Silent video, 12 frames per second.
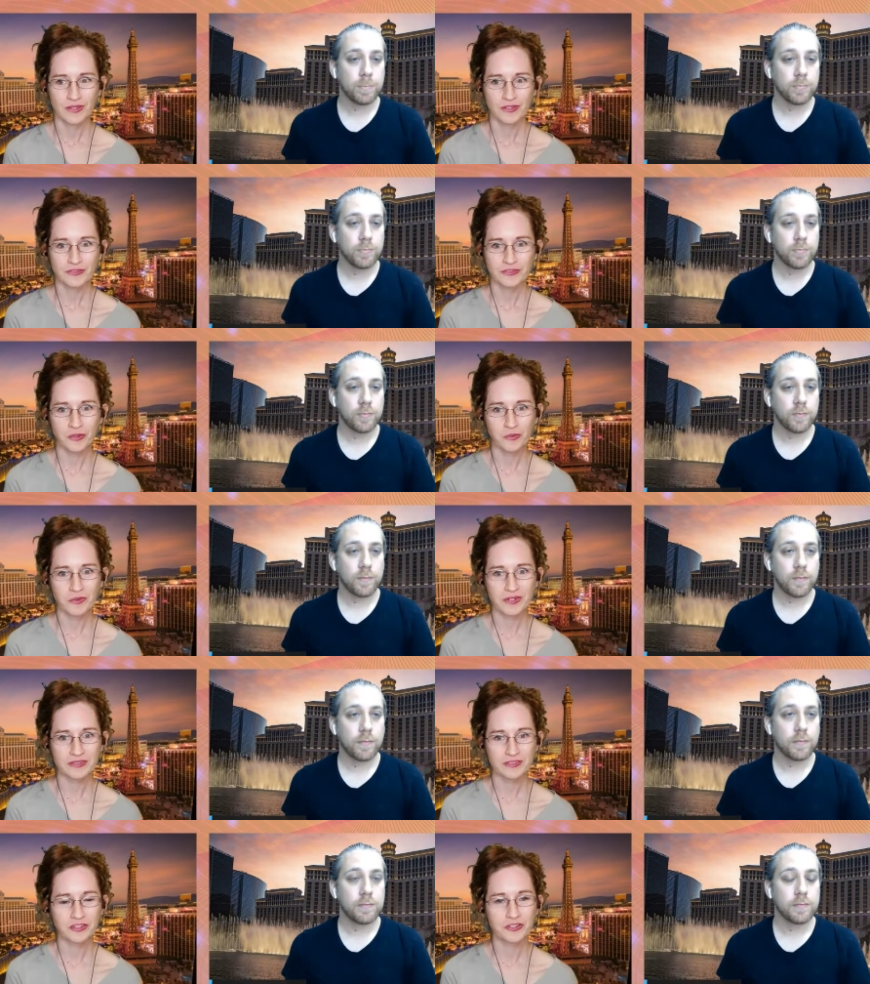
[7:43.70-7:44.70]
Speaker 1: So
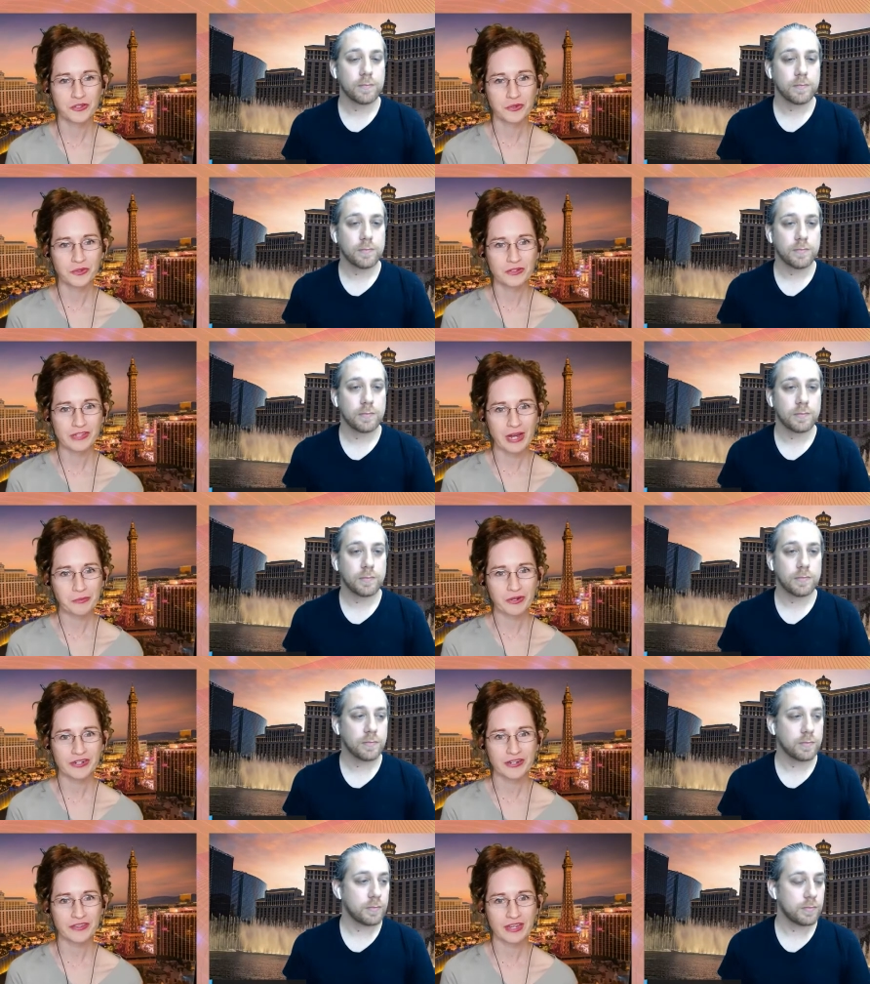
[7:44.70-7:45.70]
could you elaborate
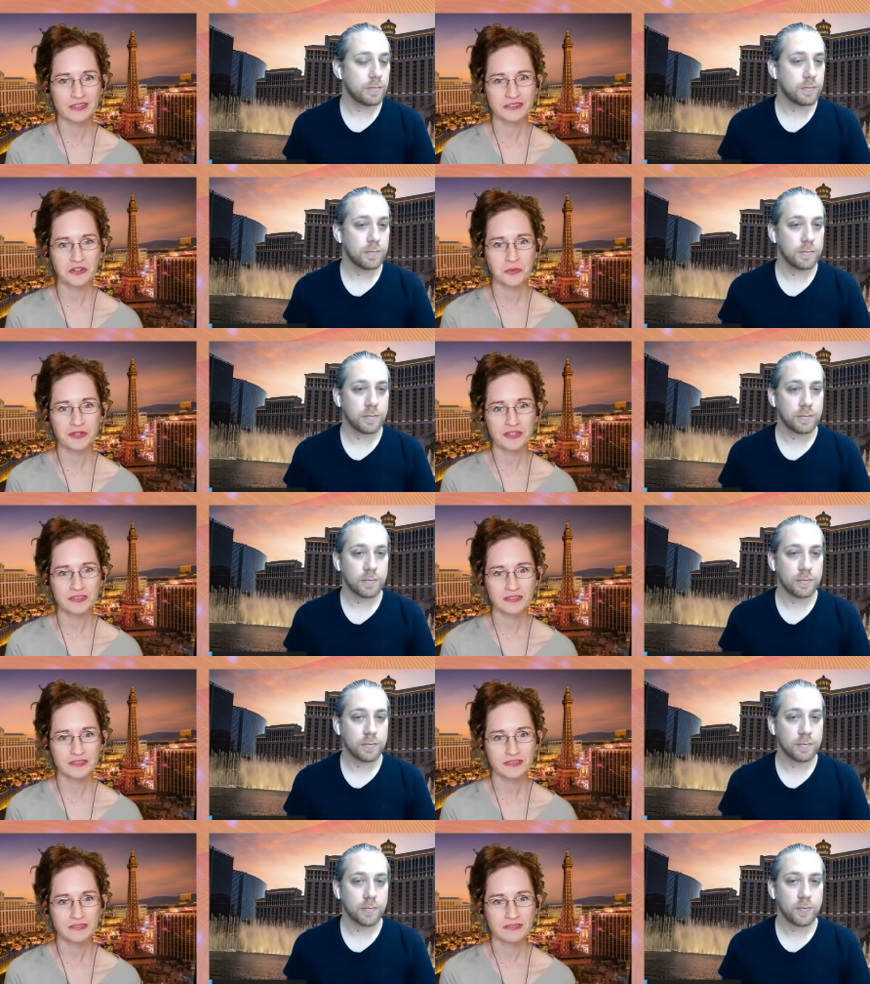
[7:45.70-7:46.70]
on that a little bit?
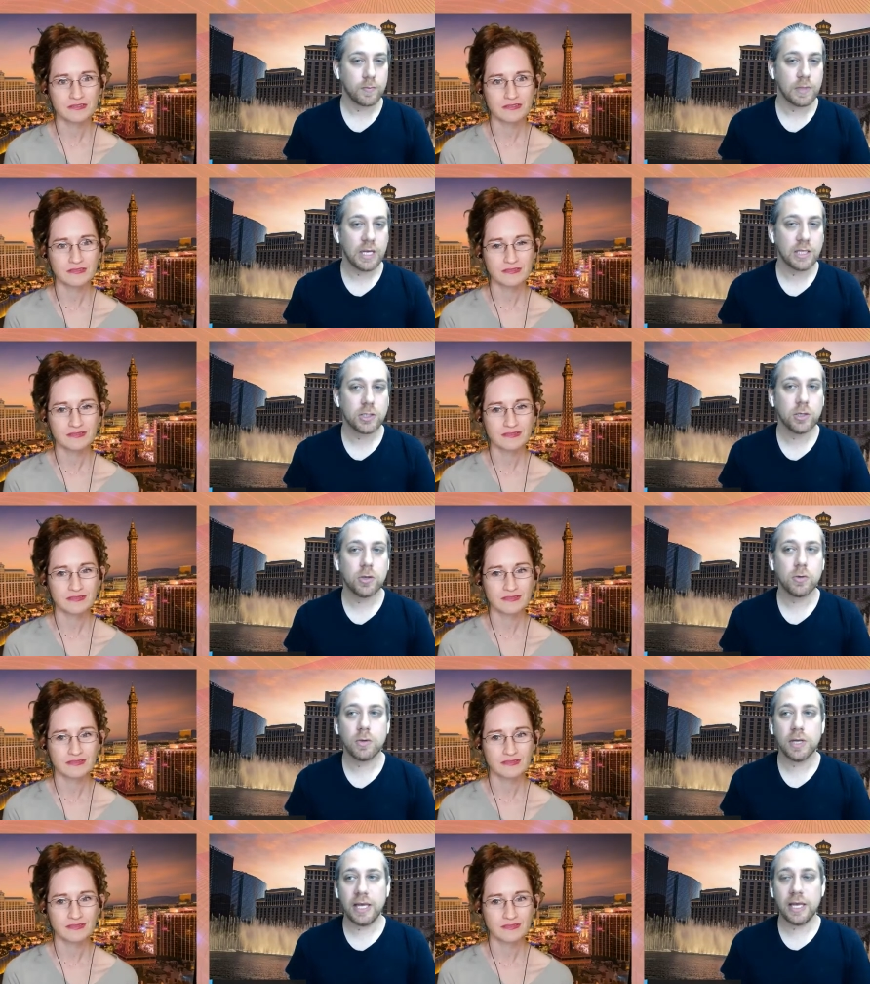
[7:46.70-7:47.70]

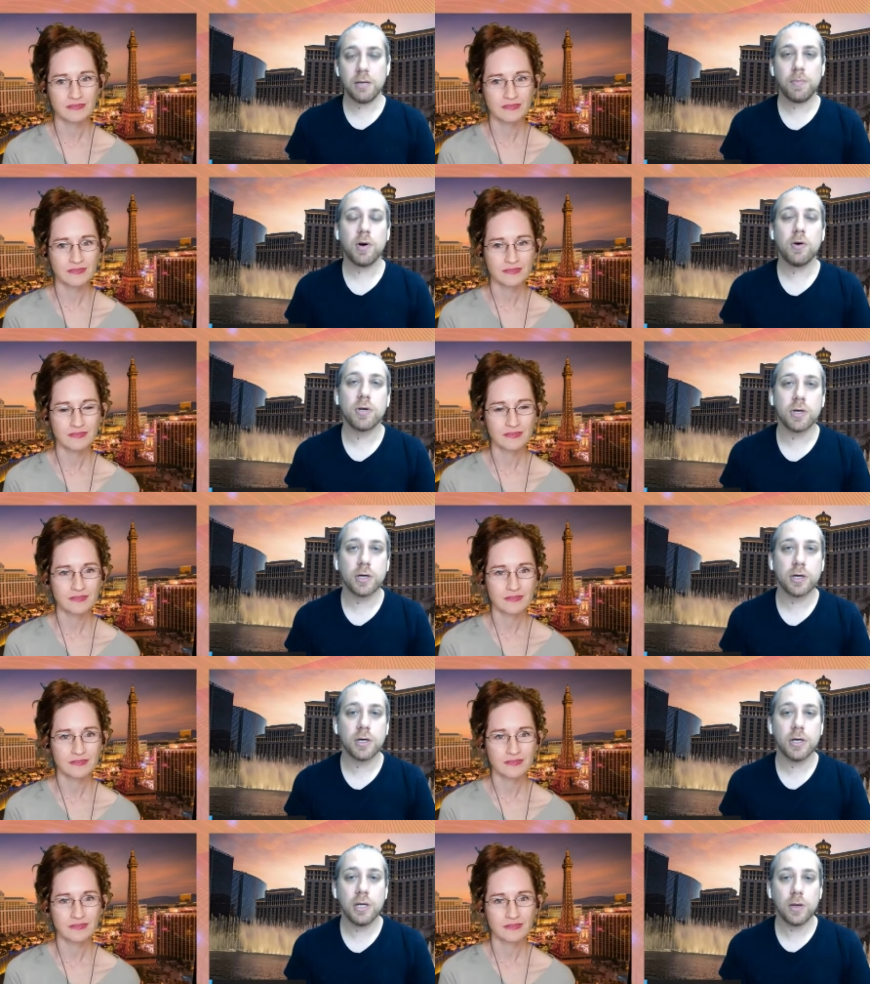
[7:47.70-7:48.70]
Speaker 2: So in poker,
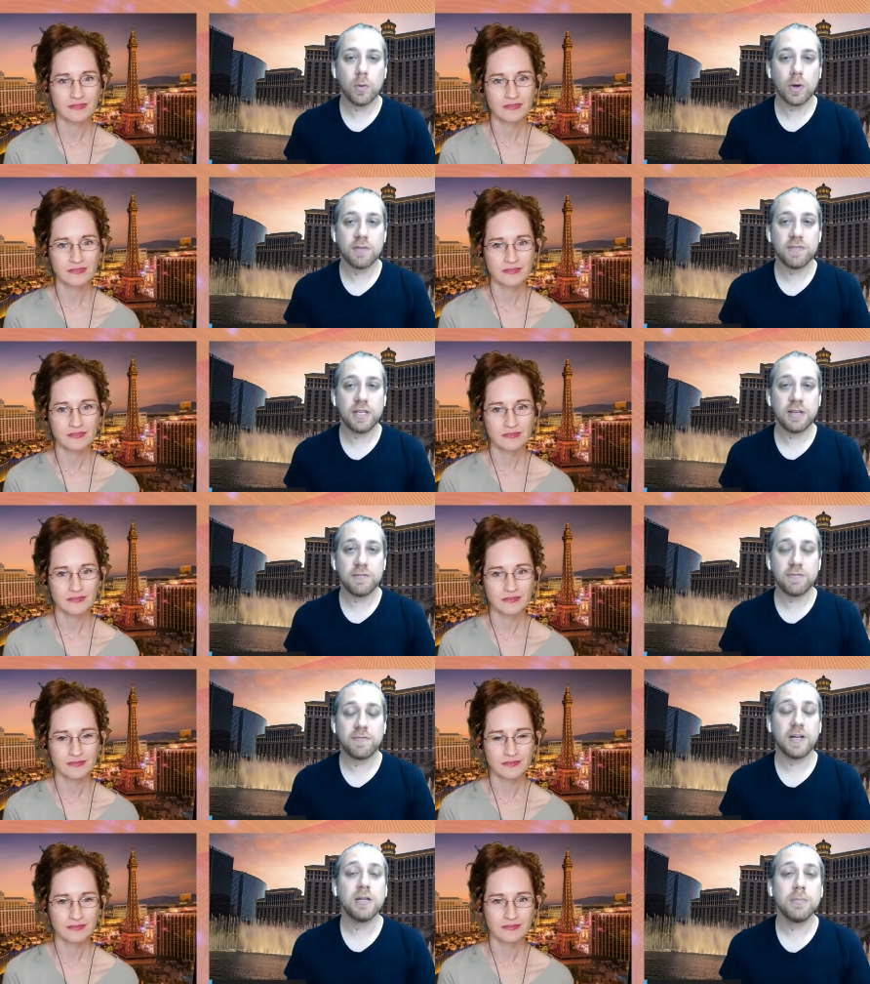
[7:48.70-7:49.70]
one of the
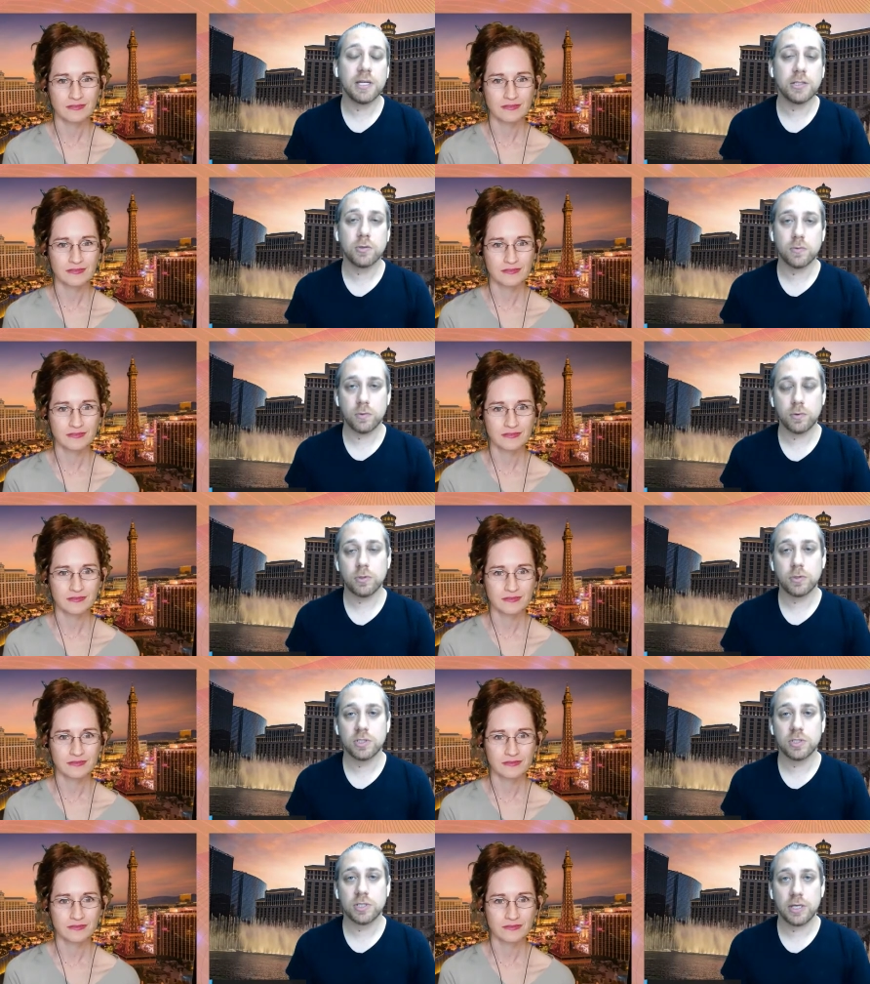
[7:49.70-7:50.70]
fundamental
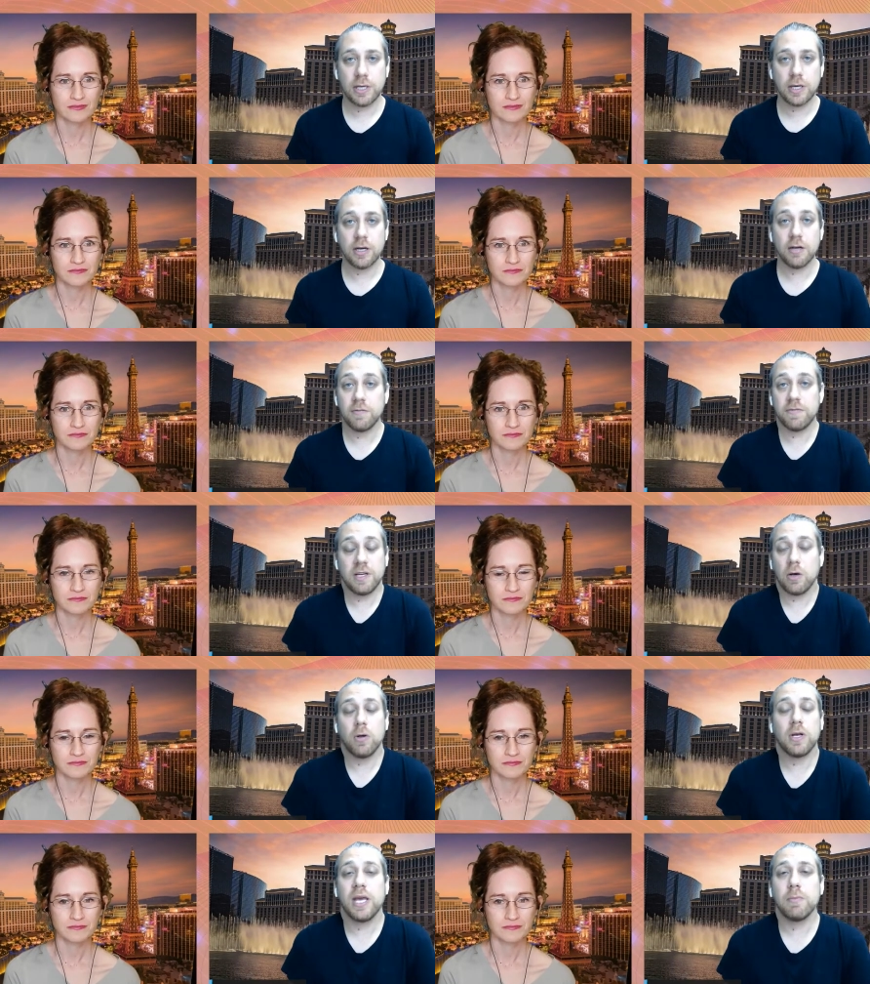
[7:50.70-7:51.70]
rules of the whole
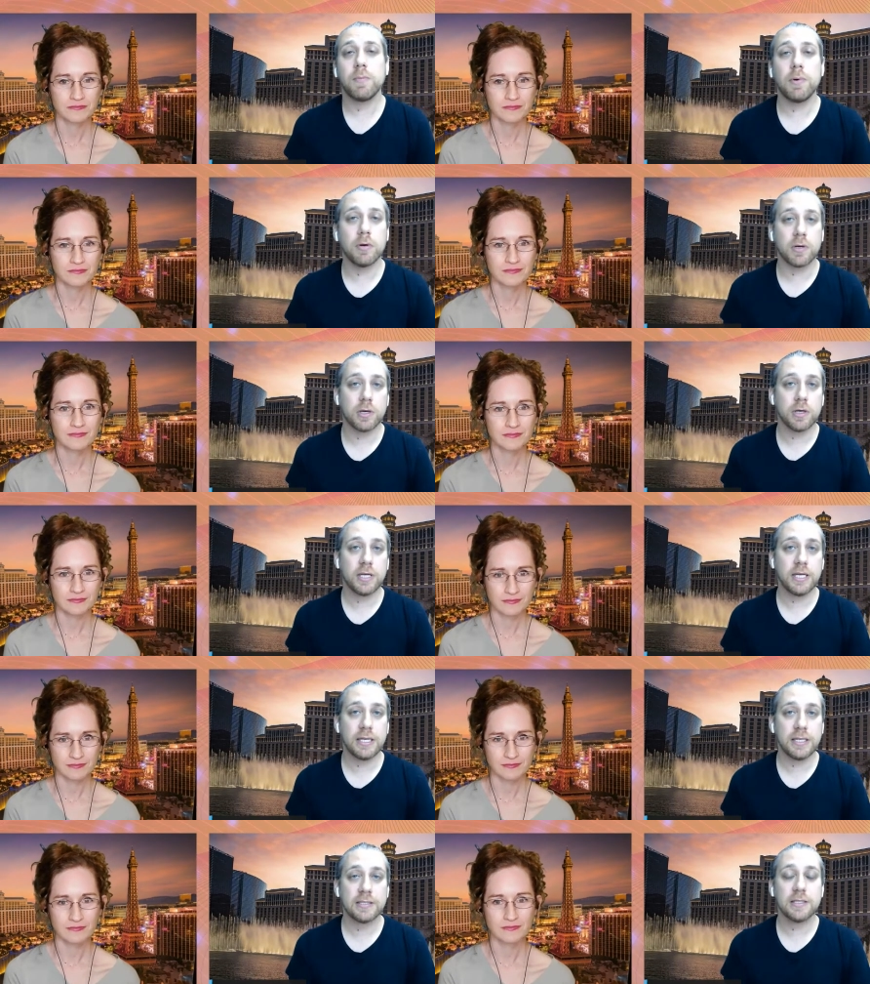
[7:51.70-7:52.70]
game of poker
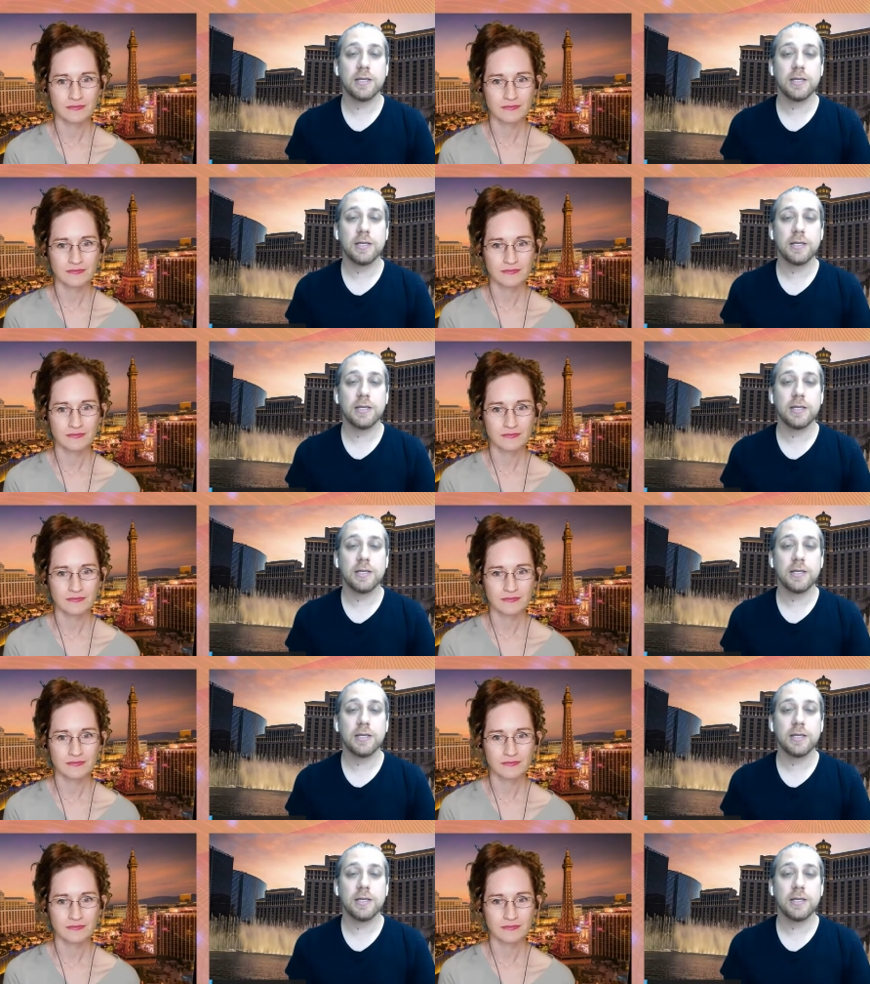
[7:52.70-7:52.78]
is